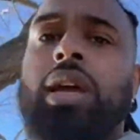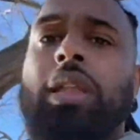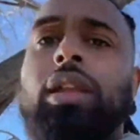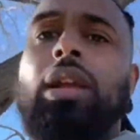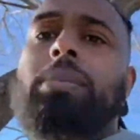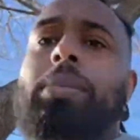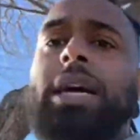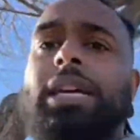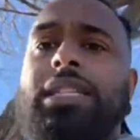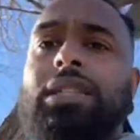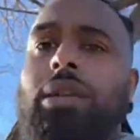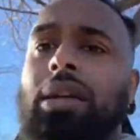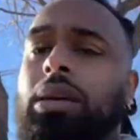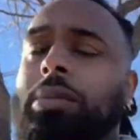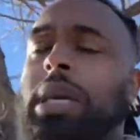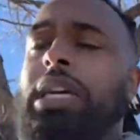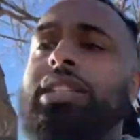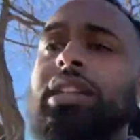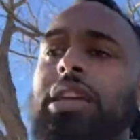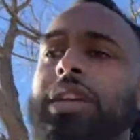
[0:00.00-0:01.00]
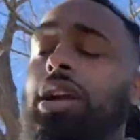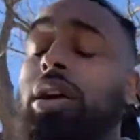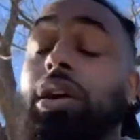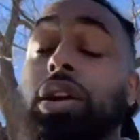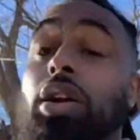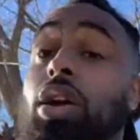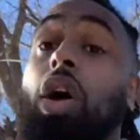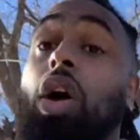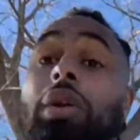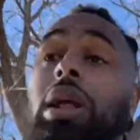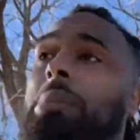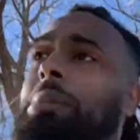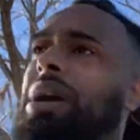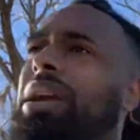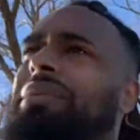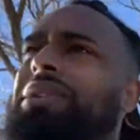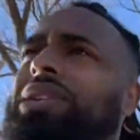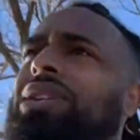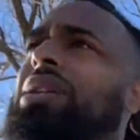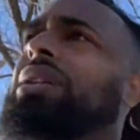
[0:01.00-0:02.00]
your best, your best, your, your own, I'm not
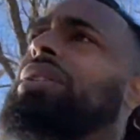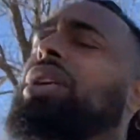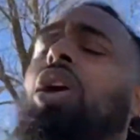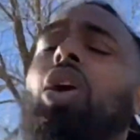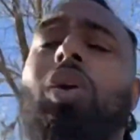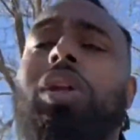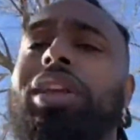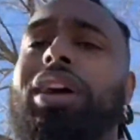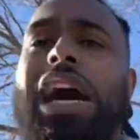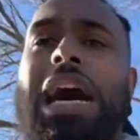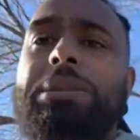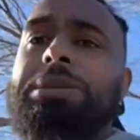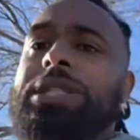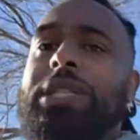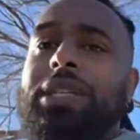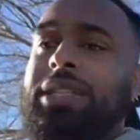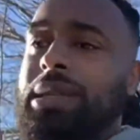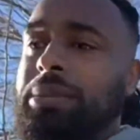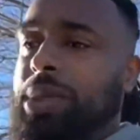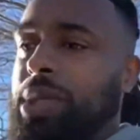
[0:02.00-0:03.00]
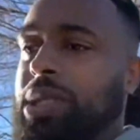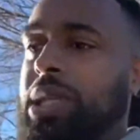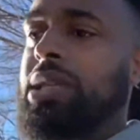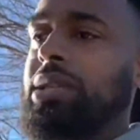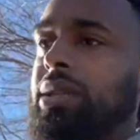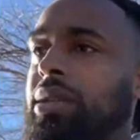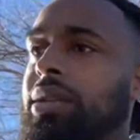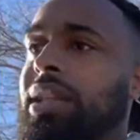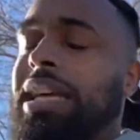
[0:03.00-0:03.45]
gonna your only option is semen retention.